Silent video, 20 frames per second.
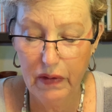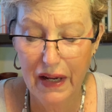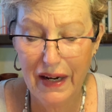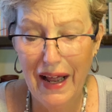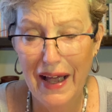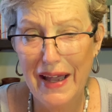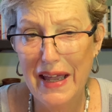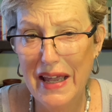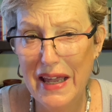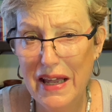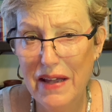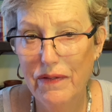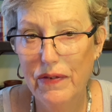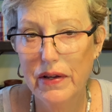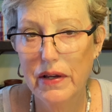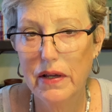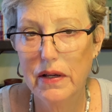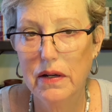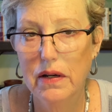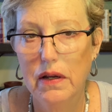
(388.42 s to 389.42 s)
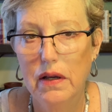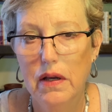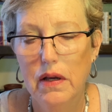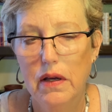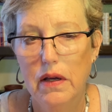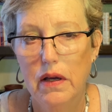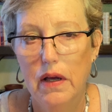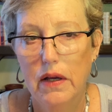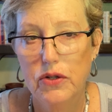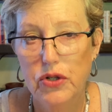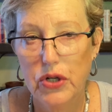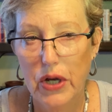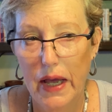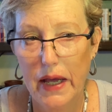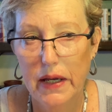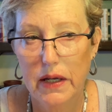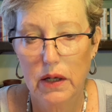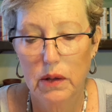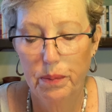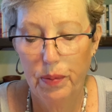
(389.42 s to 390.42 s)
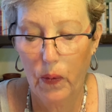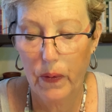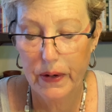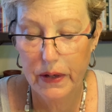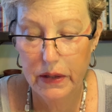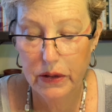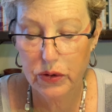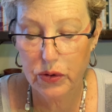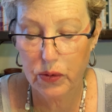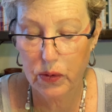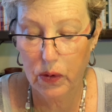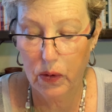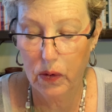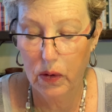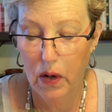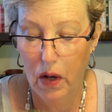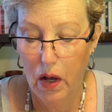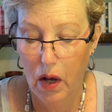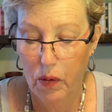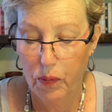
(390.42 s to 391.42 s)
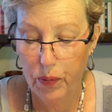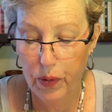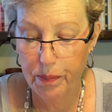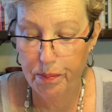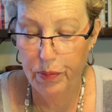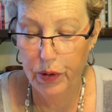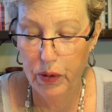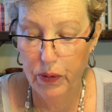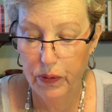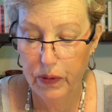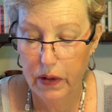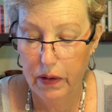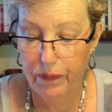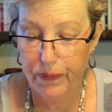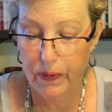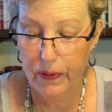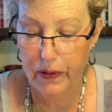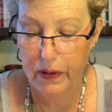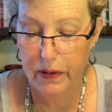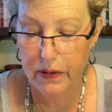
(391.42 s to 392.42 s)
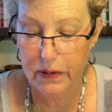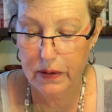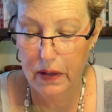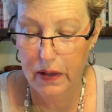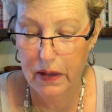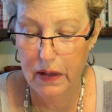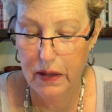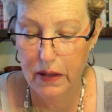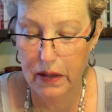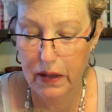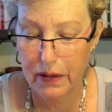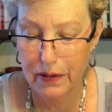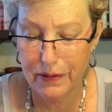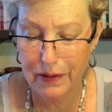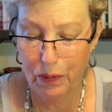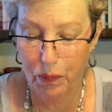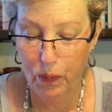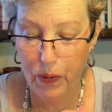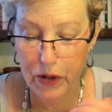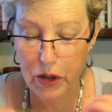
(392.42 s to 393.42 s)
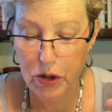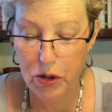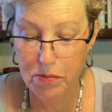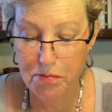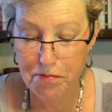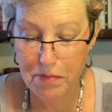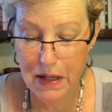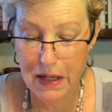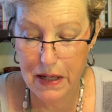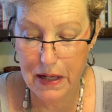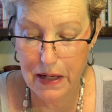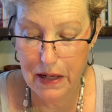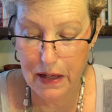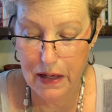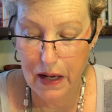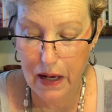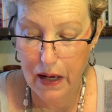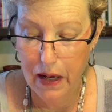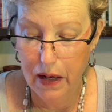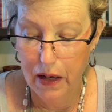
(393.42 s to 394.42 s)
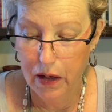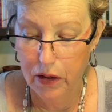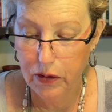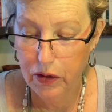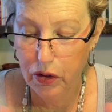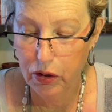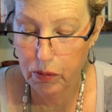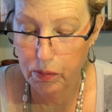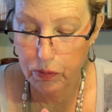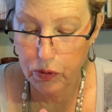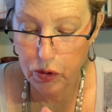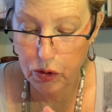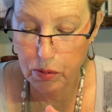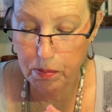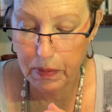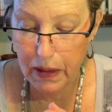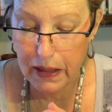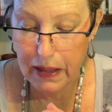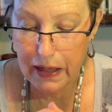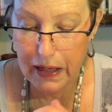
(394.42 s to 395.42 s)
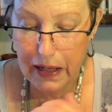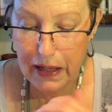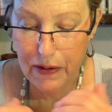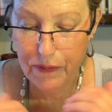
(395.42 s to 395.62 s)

Now, even Jacob or Israel rebuked him for this. And he, he said, what do you mean? Do you, do you mean that